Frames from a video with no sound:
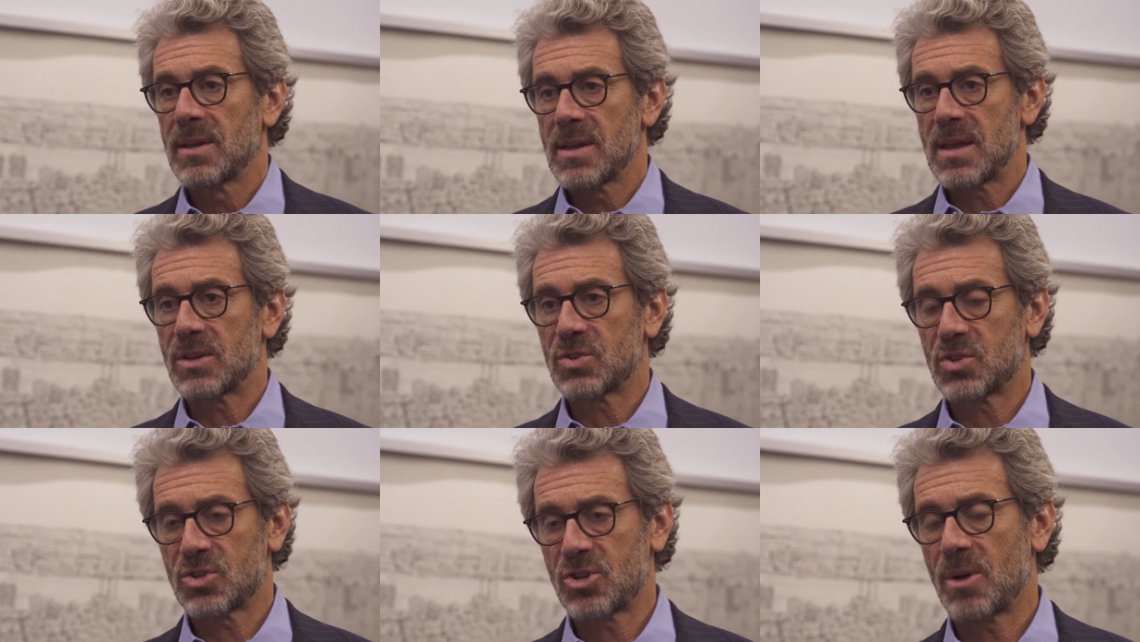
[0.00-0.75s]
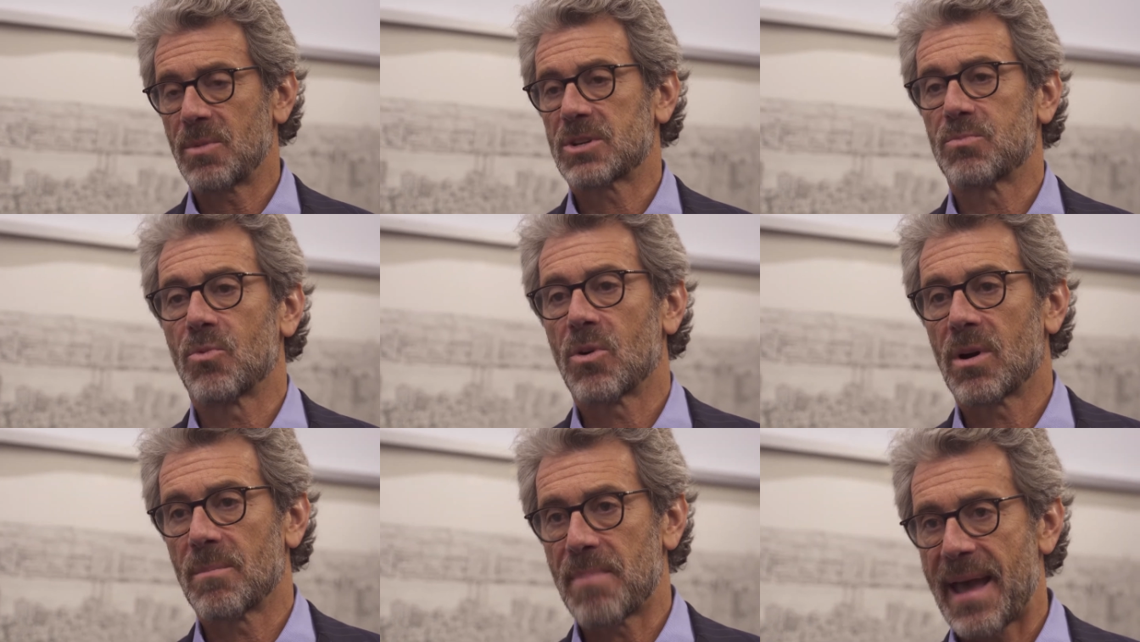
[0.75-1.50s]
is so much
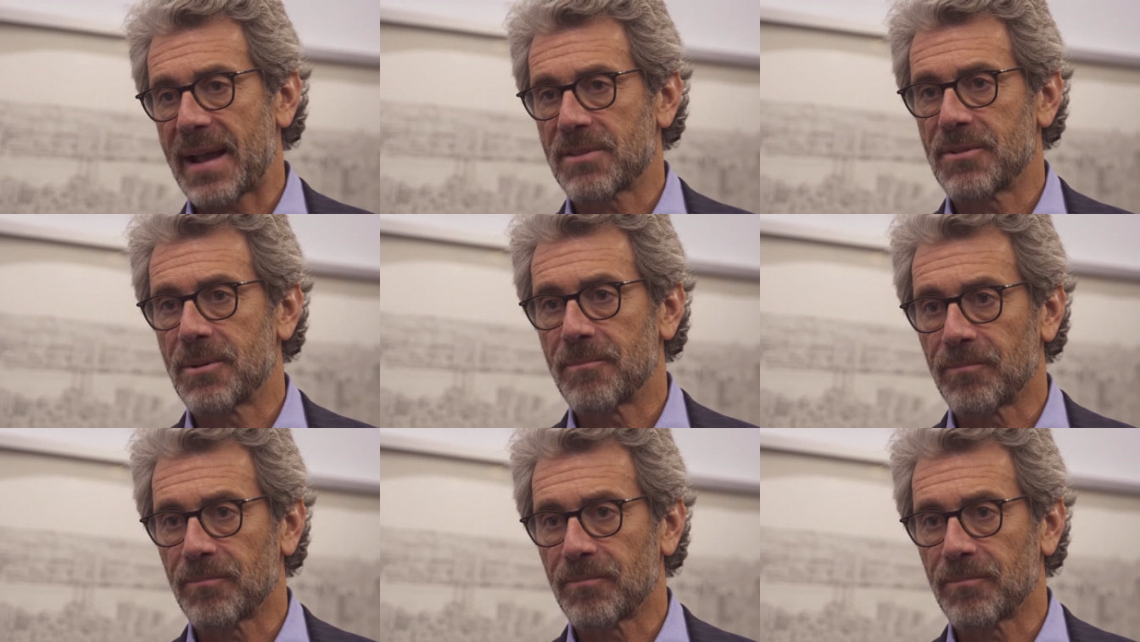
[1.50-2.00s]
more impactful.